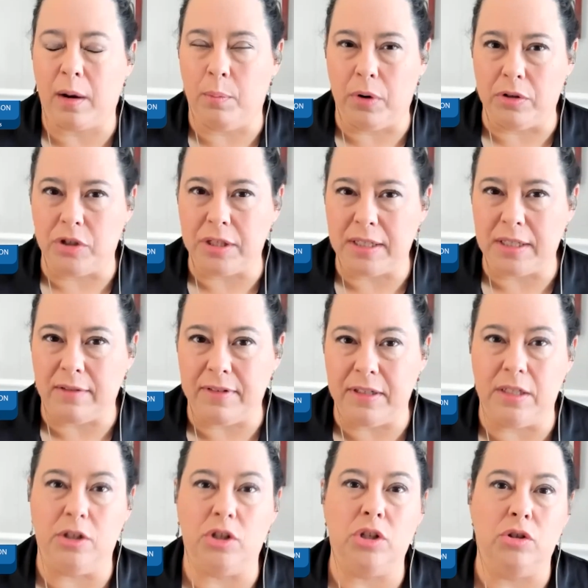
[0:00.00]
emergency
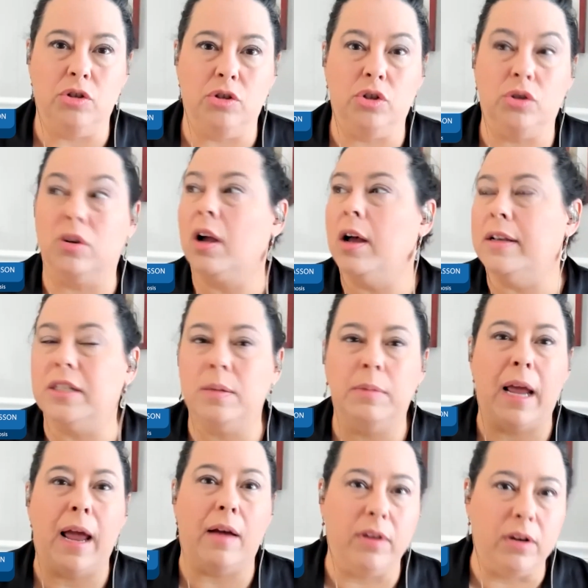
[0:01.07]
physicians, you're accustomed to
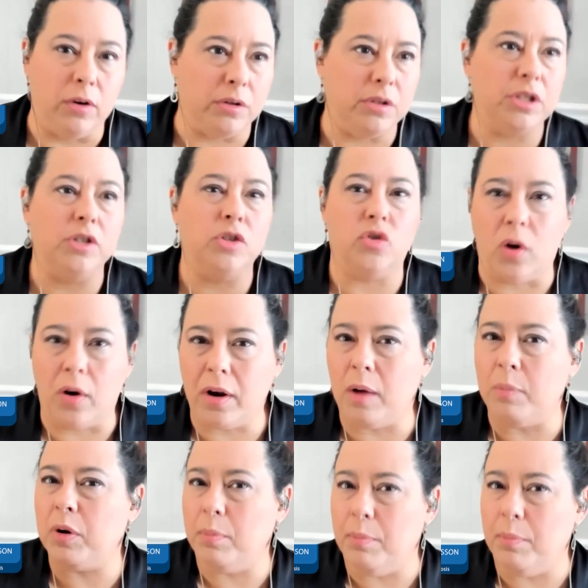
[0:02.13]
having nurses drawing
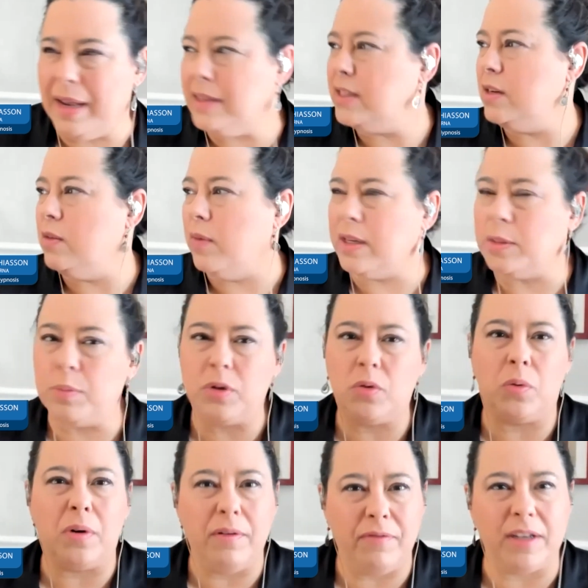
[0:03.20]
up your meds and
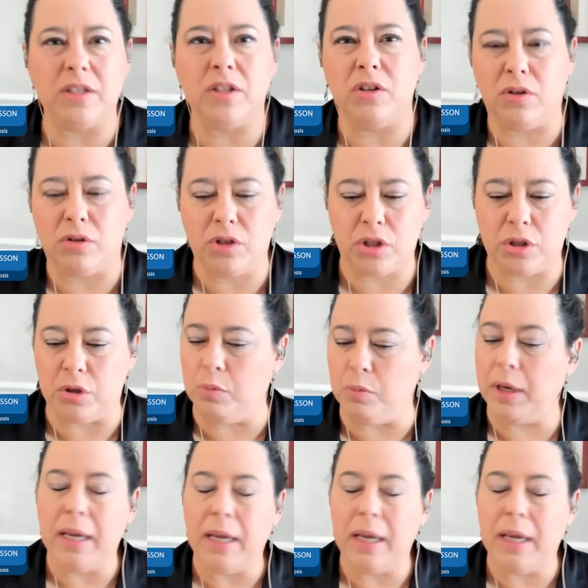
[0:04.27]
respiratory fixing your tube.